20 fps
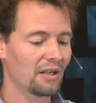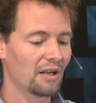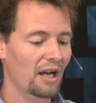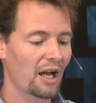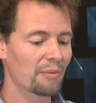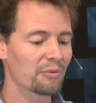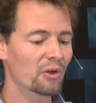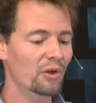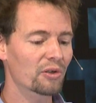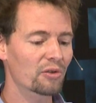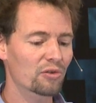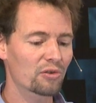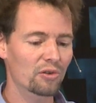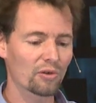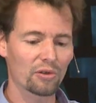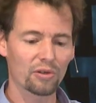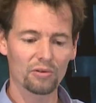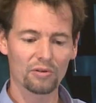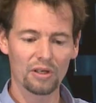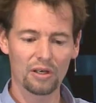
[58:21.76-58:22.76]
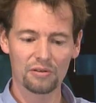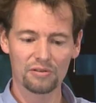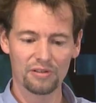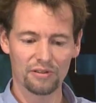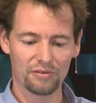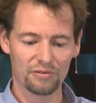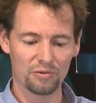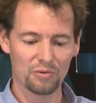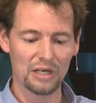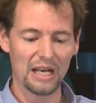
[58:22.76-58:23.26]
I'm going to show you now,
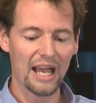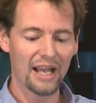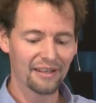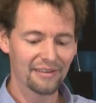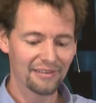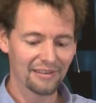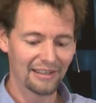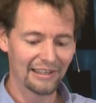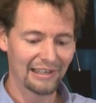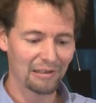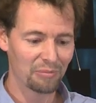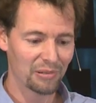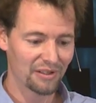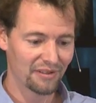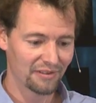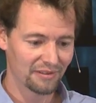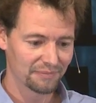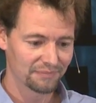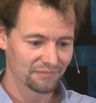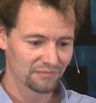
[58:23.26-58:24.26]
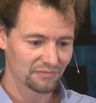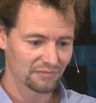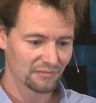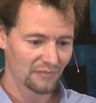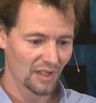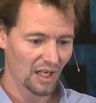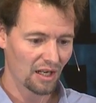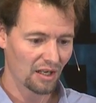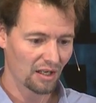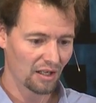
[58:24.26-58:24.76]
just to relax a little bit,
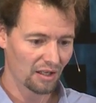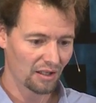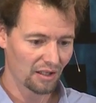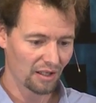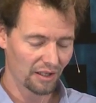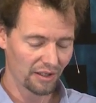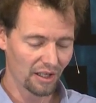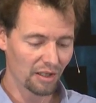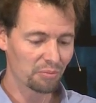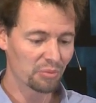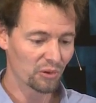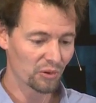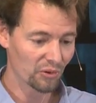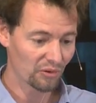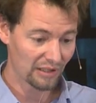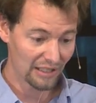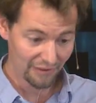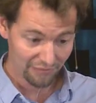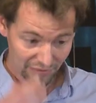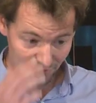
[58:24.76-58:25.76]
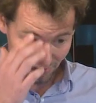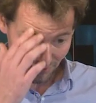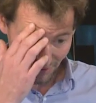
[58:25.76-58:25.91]
uh, another bonus level.